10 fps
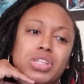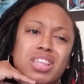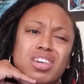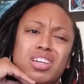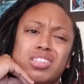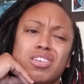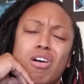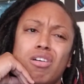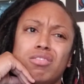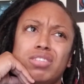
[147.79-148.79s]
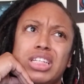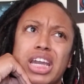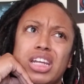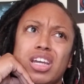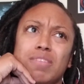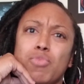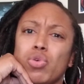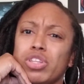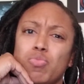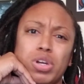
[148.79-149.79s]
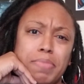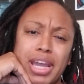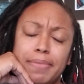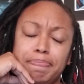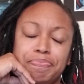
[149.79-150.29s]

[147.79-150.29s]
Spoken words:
I think it's called Dating More Than One Man.